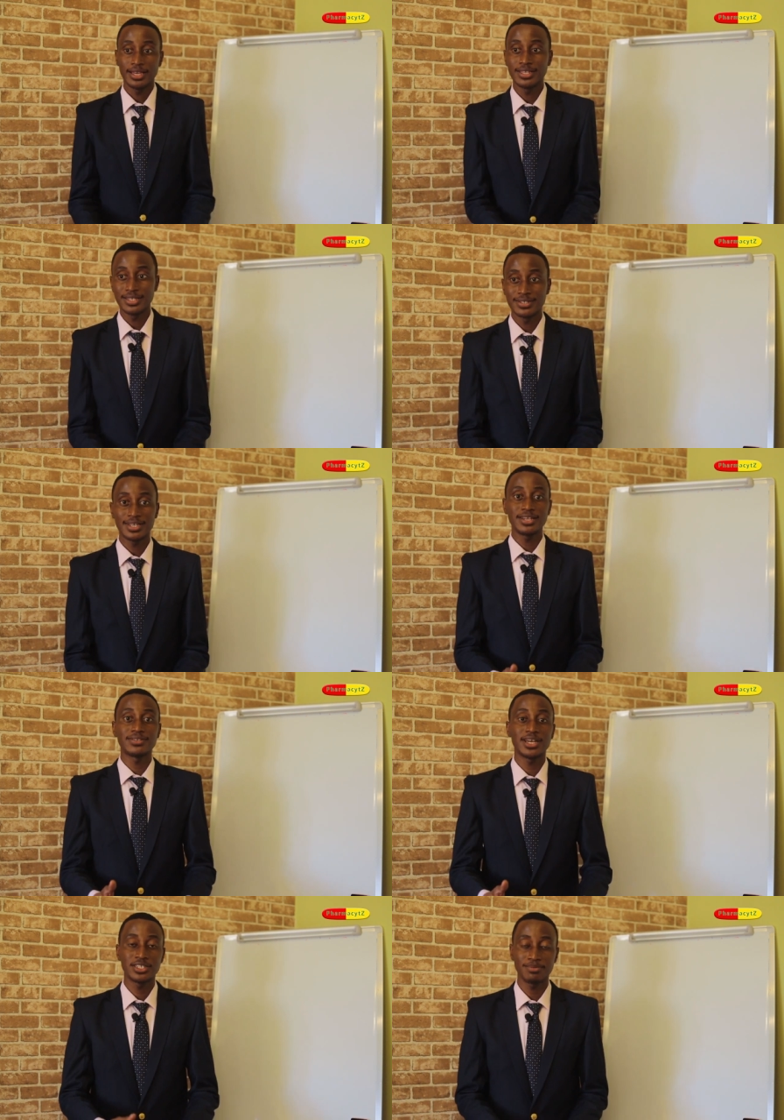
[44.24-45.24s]
in
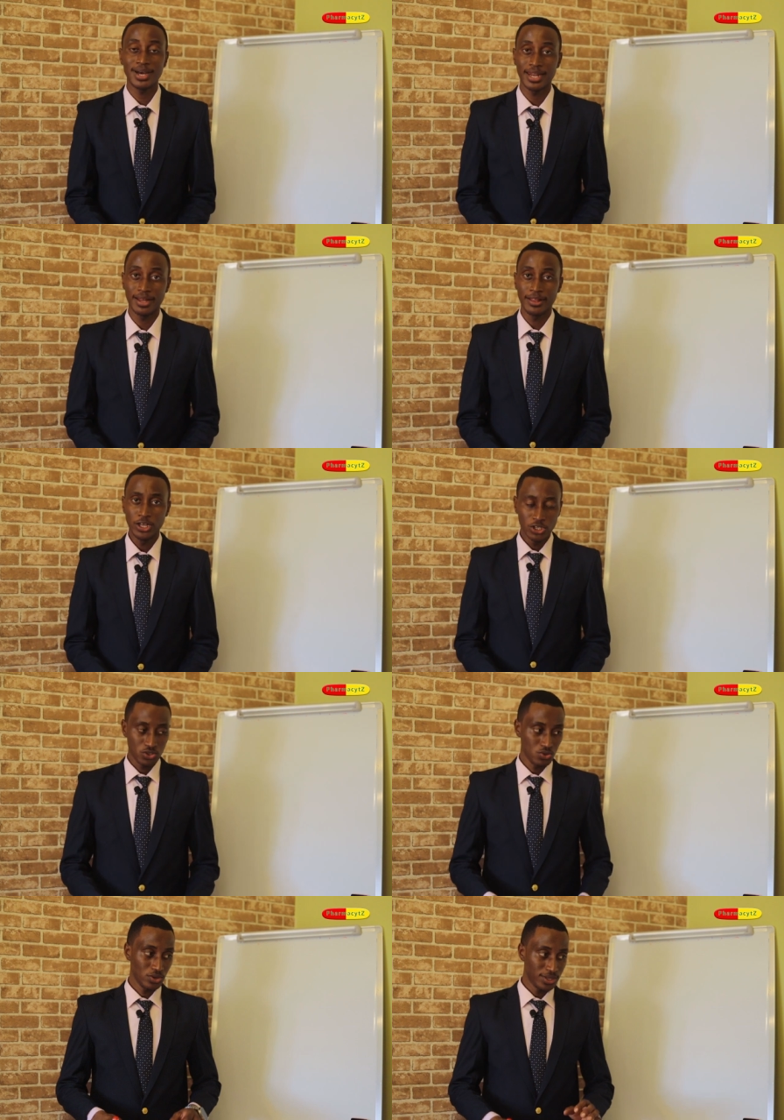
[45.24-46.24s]
that manner.
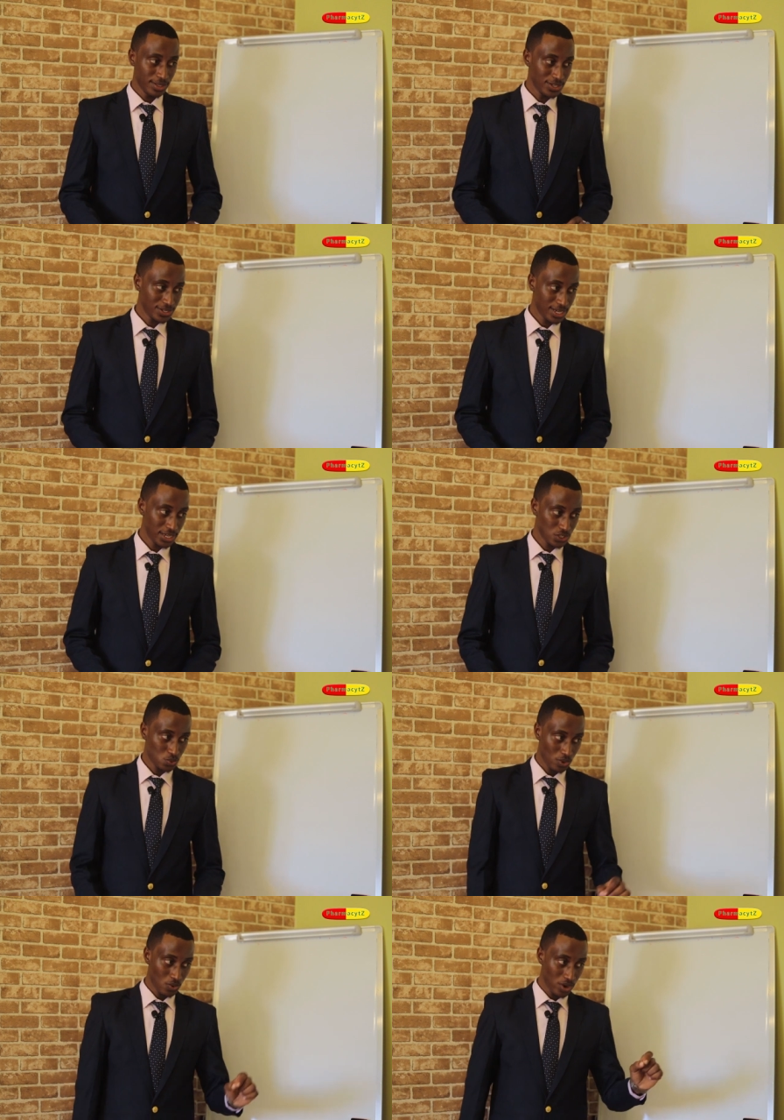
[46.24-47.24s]
So in this
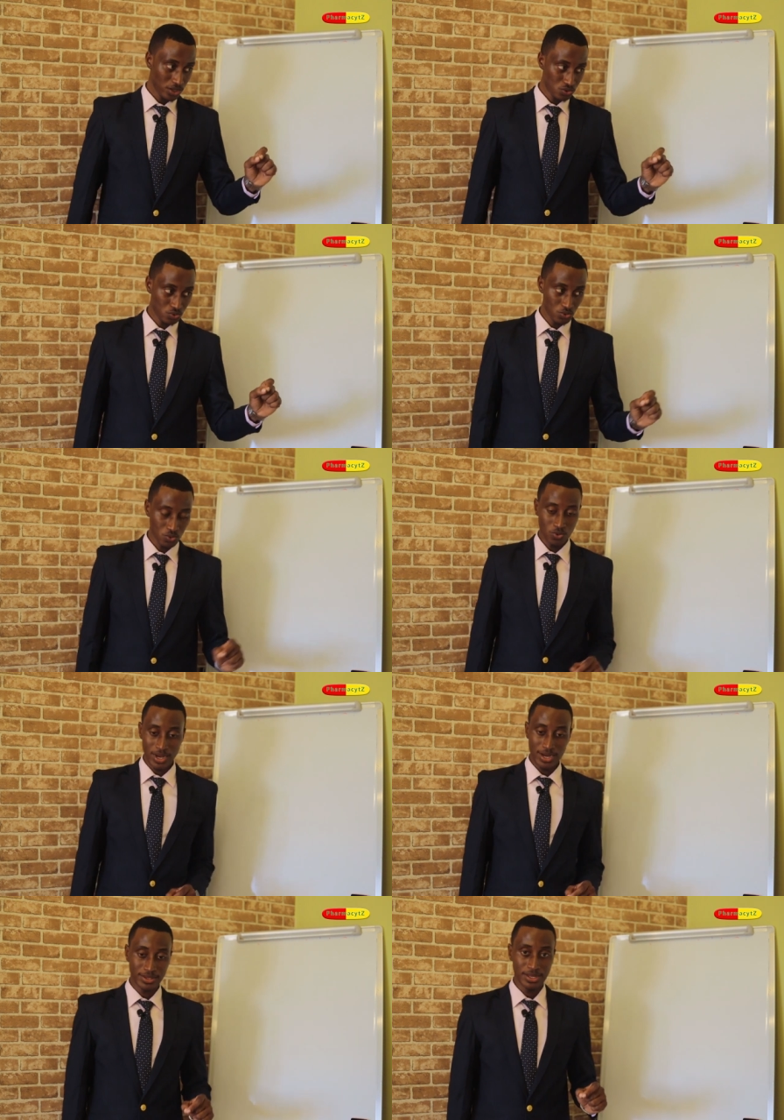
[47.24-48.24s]
case, we are going to
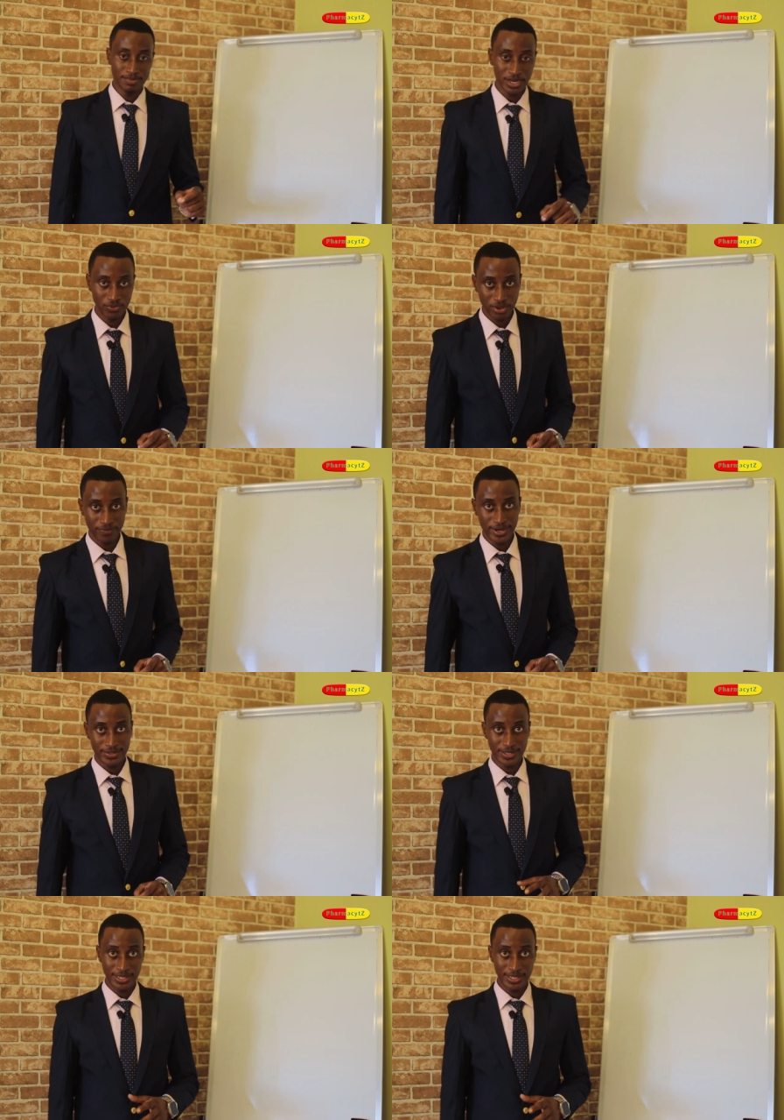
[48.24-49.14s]
look at the milliequivalent.